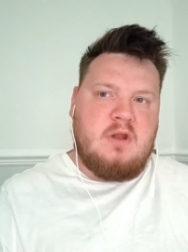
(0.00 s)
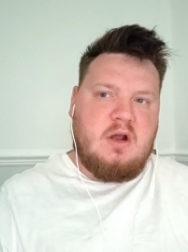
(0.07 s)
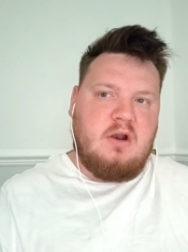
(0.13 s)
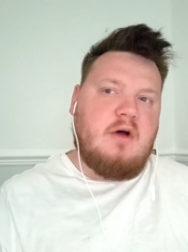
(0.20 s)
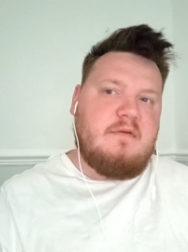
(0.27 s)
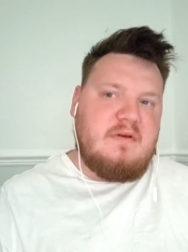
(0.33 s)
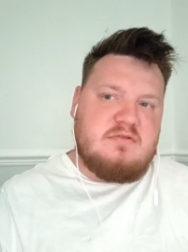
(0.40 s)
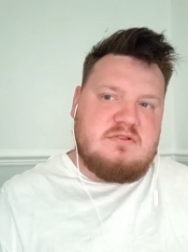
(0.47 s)
A
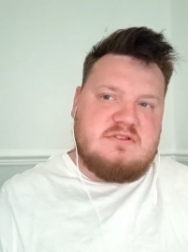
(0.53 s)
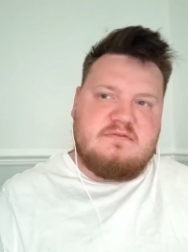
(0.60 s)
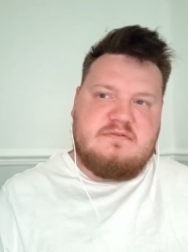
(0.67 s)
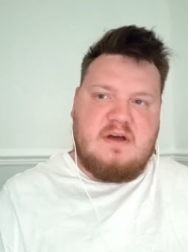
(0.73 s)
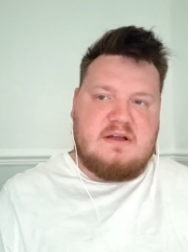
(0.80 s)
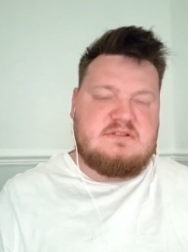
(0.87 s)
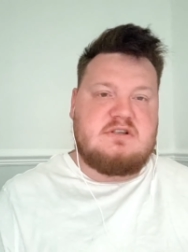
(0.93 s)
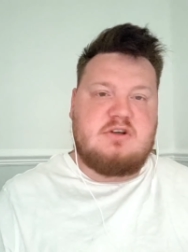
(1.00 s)
lot of Everton
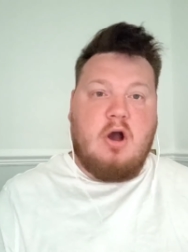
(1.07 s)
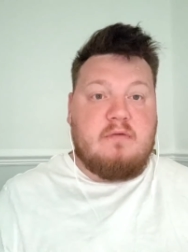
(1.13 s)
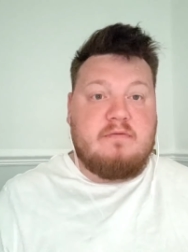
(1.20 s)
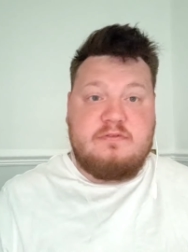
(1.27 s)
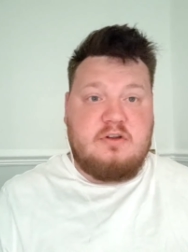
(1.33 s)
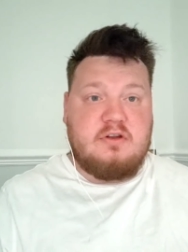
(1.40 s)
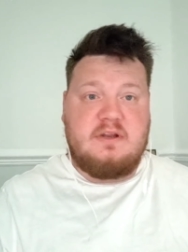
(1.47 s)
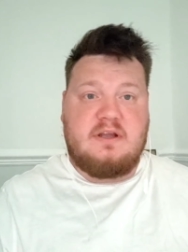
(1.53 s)
fans are
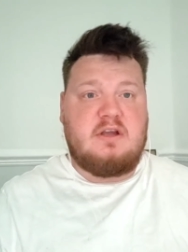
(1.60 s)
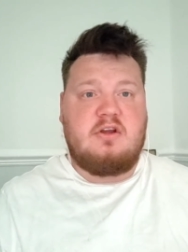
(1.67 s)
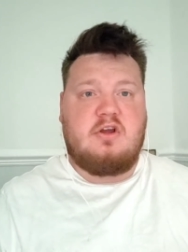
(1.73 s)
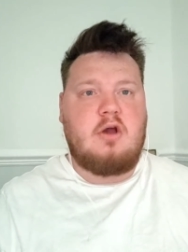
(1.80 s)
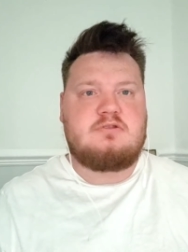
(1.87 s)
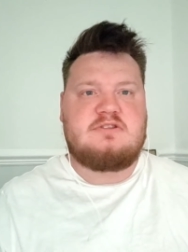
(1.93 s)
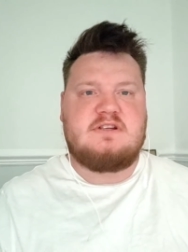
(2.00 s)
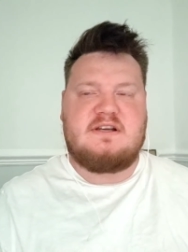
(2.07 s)
confident they can
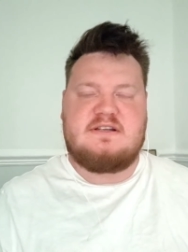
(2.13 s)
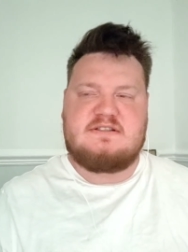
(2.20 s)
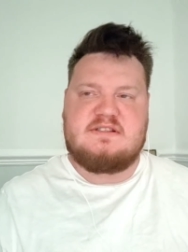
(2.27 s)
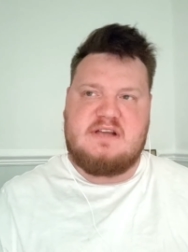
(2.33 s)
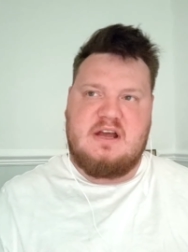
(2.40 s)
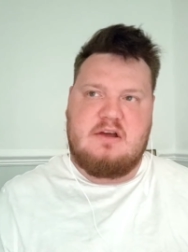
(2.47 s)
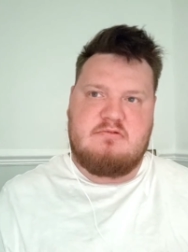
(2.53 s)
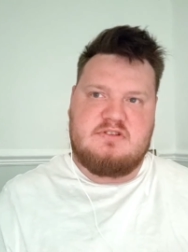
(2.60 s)
go to Leeds
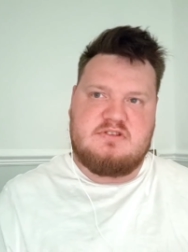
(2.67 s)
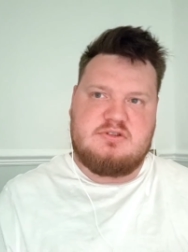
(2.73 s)
and get a